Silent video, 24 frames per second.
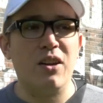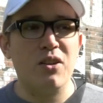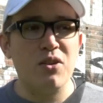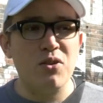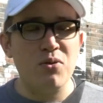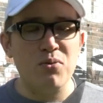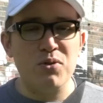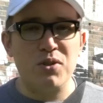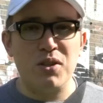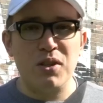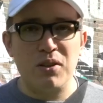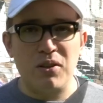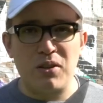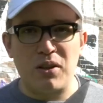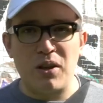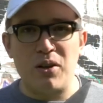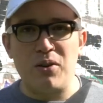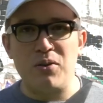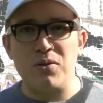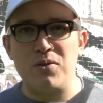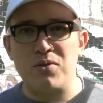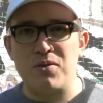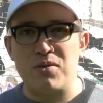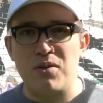using
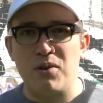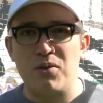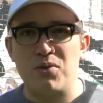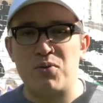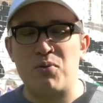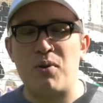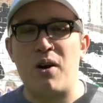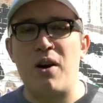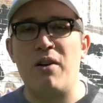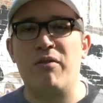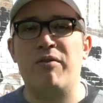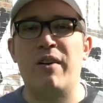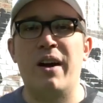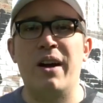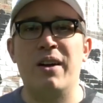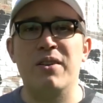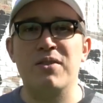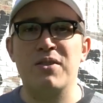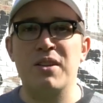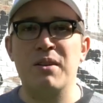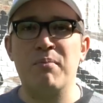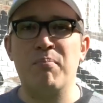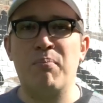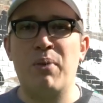those raw
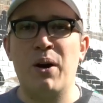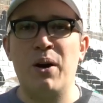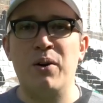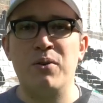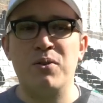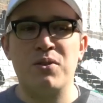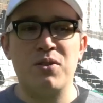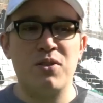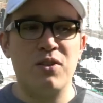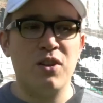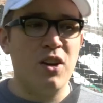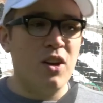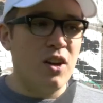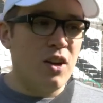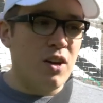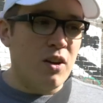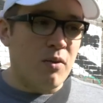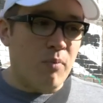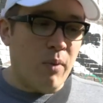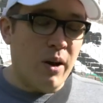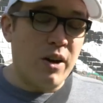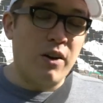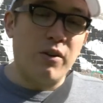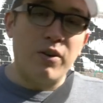files in post?
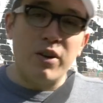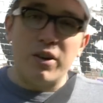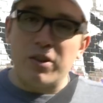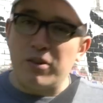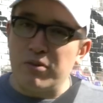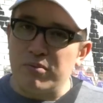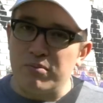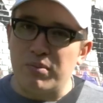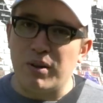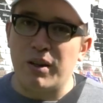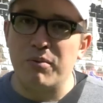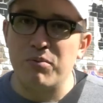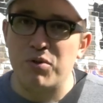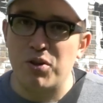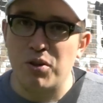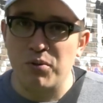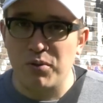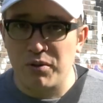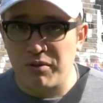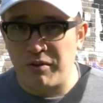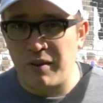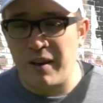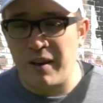Well, I don't know, but I'm sure we'll